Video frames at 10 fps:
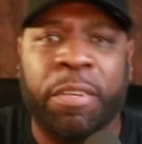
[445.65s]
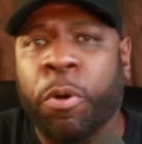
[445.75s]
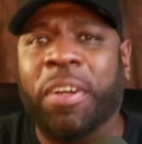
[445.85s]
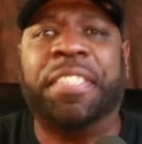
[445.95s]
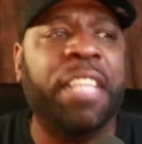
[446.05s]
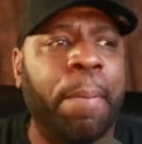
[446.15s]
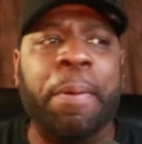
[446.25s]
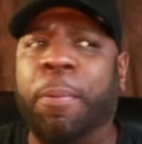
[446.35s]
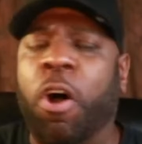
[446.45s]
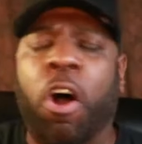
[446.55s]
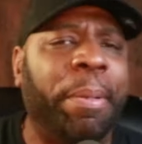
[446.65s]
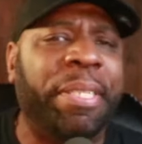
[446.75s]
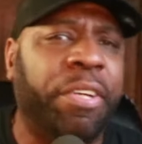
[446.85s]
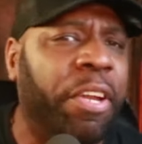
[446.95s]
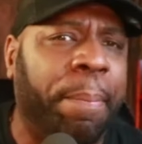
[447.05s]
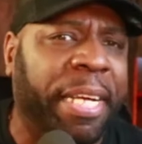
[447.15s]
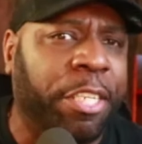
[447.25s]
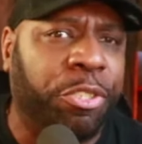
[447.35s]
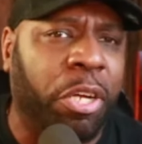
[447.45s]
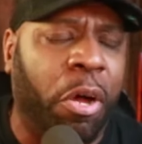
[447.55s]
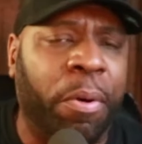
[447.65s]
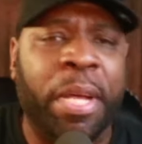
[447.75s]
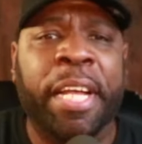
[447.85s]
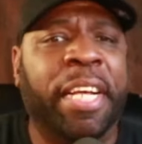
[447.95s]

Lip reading: Of course, some people are always going to be controlled,